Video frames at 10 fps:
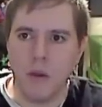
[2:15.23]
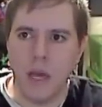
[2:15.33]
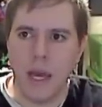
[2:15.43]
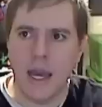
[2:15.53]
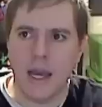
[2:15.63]

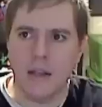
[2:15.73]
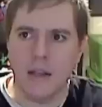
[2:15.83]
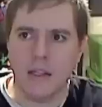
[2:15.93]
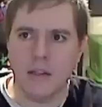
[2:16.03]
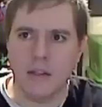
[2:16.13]
And
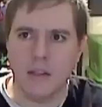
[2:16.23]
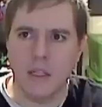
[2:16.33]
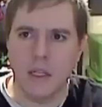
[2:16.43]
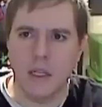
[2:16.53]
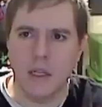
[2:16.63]
let's
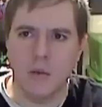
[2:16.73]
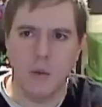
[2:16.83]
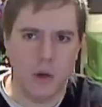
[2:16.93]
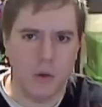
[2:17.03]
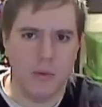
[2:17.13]
see,
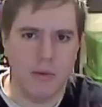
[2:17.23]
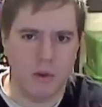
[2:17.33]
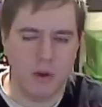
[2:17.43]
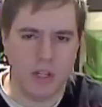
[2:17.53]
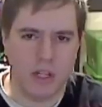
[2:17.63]
Wonder Woman, of
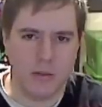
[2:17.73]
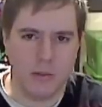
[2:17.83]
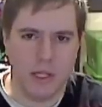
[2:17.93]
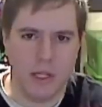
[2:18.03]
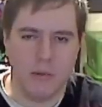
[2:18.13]
course, has to
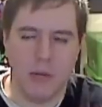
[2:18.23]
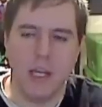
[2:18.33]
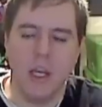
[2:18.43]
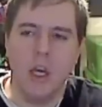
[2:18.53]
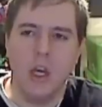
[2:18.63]
be in there.
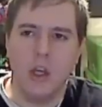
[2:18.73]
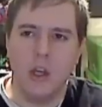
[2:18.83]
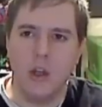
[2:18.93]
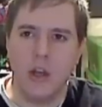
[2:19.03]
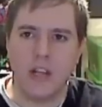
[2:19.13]
But
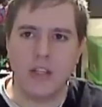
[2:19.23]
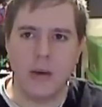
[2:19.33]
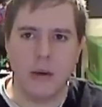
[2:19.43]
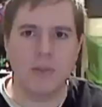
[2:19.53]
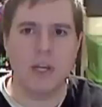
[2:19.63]
you guys
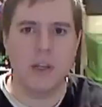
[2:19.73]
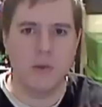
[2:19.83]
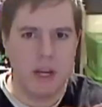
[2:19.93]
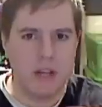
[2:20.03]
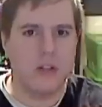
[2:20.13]
get what I'm saying.
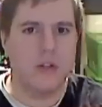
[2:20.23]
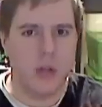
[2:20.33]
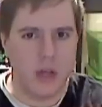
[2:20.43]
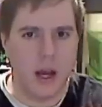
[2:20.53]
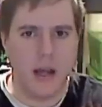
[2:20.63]
The rest you
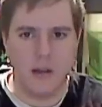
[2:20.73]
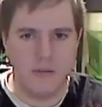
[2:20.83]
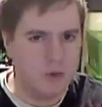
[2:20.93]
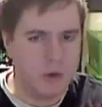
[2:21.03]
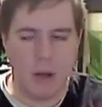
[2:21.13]
can kind
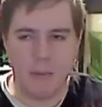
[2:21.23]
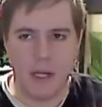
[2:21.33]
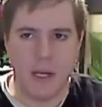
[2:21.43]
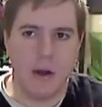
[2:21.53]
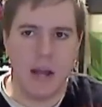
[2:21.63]
of swap
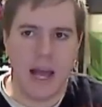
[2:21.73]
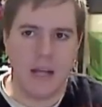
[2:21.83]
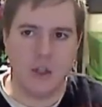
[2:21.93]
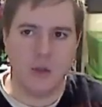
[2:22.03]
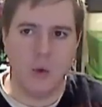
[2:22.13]
in and out
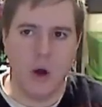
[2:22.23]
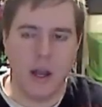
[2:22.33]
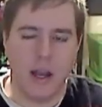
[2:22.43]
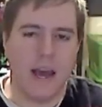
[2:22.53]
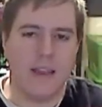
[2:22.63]
as you
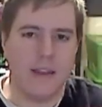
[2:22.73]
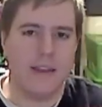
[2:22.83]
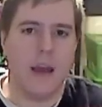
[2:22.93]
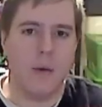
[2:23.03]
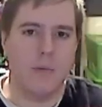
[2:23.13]
want. And I
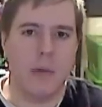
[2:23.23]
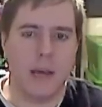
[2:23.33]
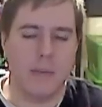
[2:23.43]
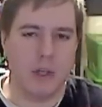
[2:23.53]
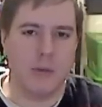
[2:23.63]
think that would
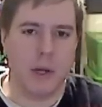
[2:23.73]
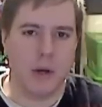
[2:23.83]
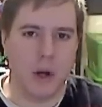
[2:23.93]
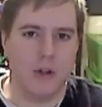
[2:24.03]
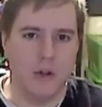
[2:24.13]
make a much
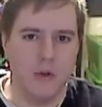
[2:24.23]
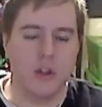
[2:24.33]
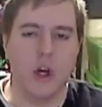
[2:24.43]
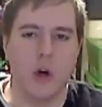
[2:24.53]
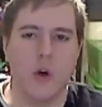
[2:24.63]
better cartoon
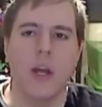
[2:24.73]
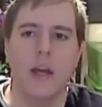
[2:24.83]
show